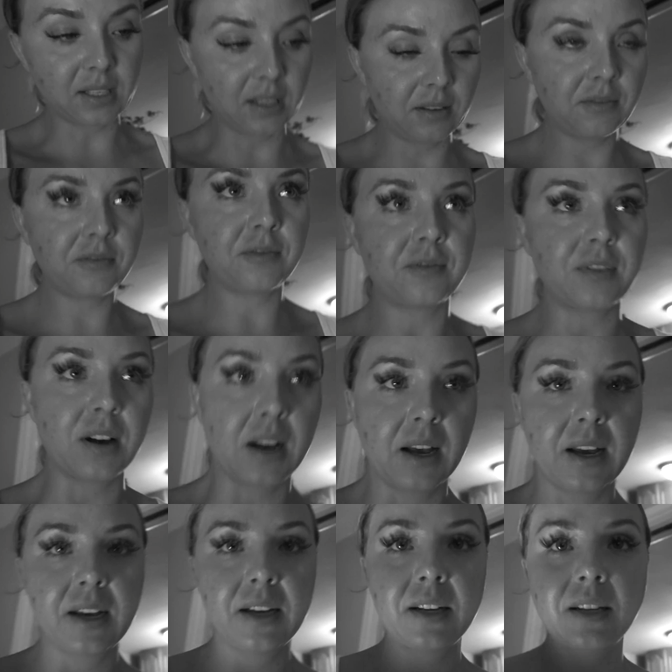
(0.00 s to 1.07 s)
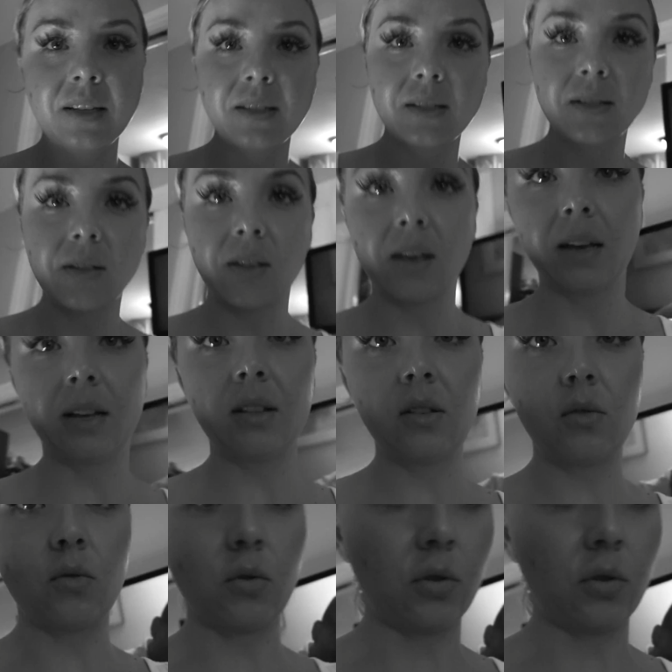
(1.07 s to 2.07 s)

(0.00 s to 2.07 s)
did find like a little